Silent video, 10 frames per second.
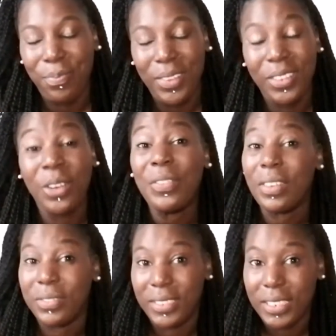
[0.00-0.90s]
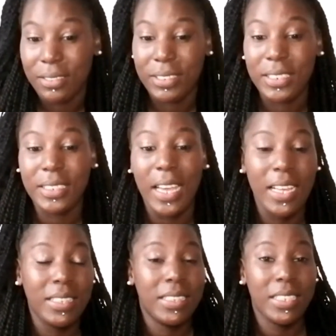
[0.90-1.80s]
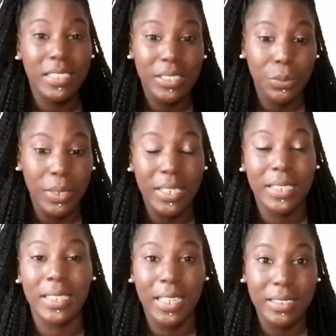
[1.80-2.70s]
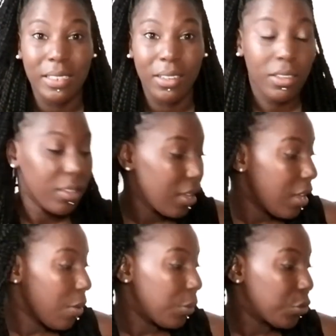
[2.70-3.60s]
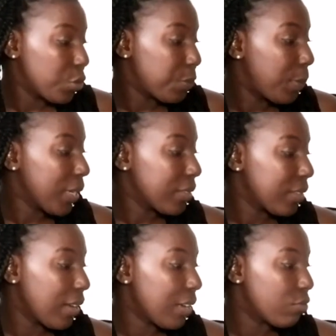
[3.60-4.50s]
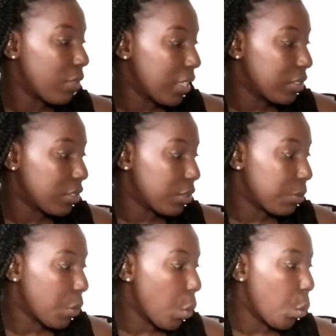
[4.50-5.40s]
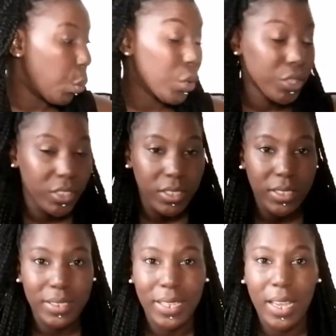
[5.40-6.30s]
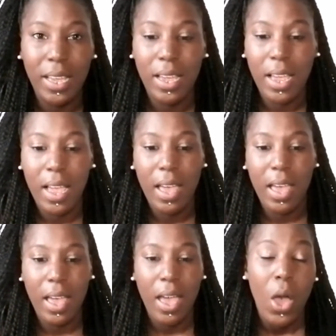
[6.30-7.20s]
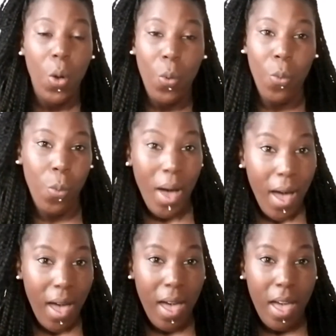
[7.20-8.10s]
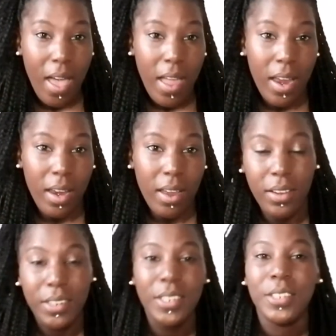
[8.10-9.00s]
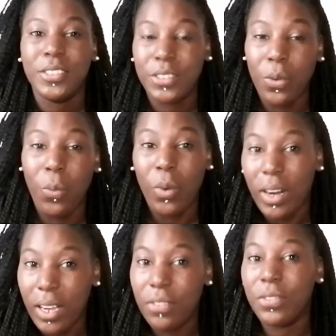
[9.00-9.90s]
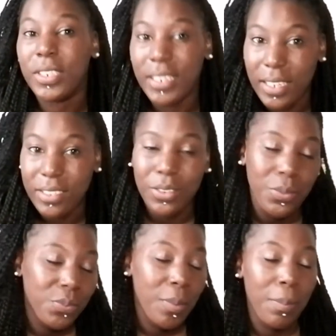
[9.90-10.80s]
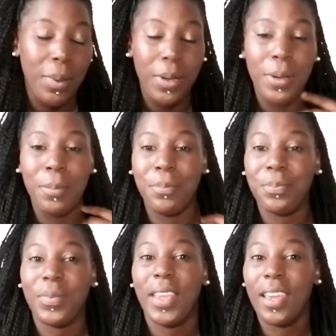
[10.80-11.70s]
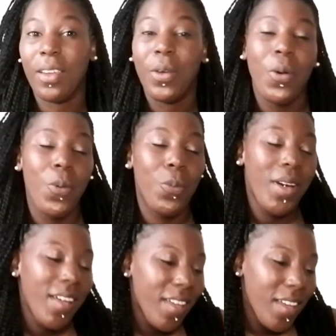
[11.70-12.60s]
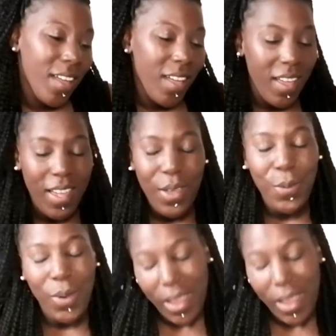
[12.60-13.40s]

self-love series, and this week's letter, which was picked out at random, was Y. So Y for yes. But yeah, why